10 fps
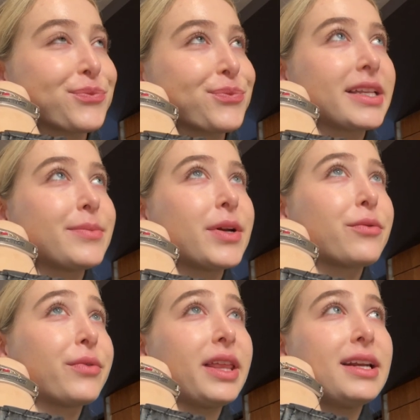It's been a
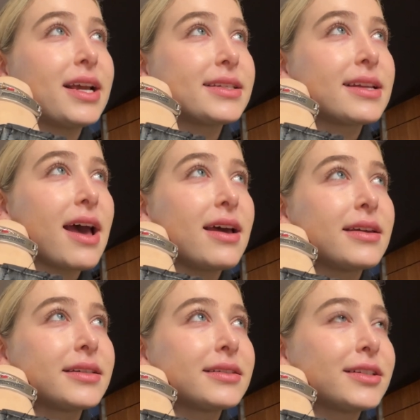really nice
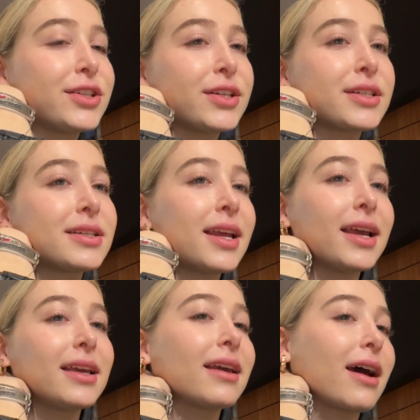day. Just
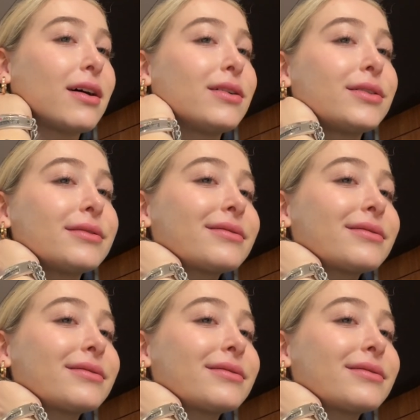hanging out,